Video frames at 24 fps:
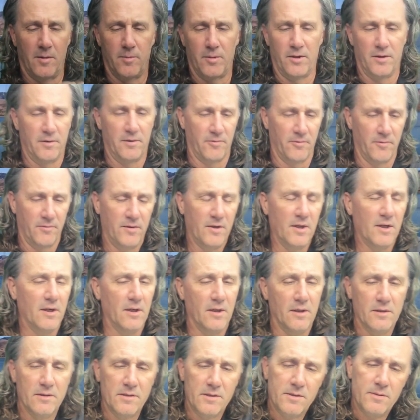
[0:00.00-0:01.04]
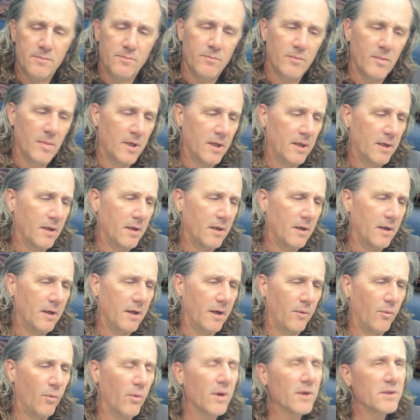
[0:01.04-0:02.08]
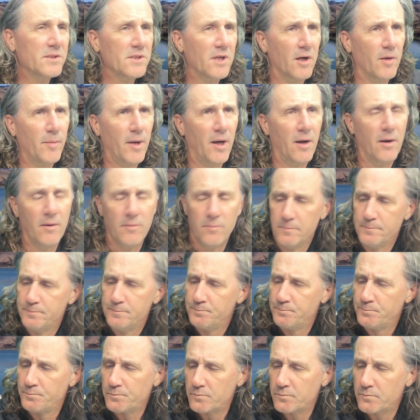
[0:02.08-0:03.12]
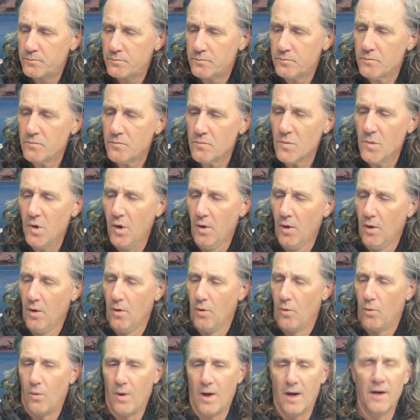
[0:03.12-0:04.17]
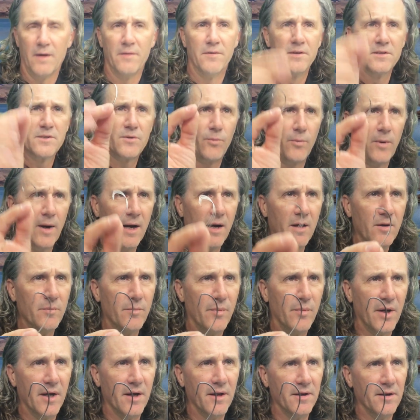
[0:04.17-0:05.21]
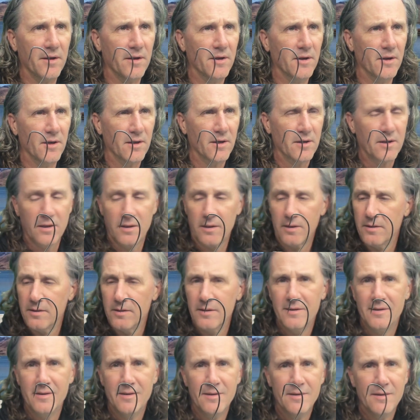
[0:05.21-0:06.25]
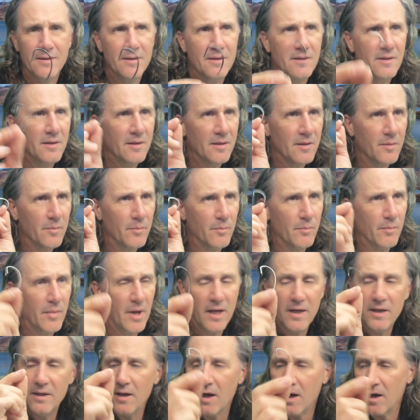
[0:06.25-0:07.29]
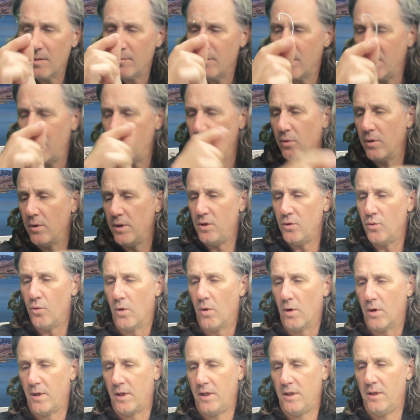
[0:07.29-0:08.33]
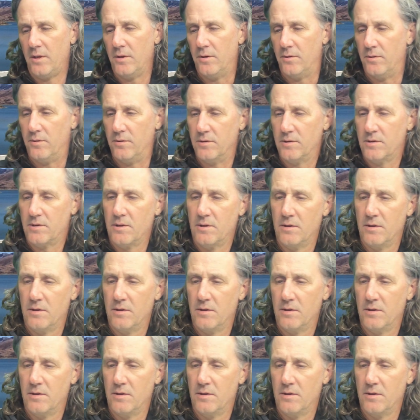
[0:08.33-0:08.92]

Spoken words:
of different things, and I want to talk about why this round bend hook may not be what you want to use.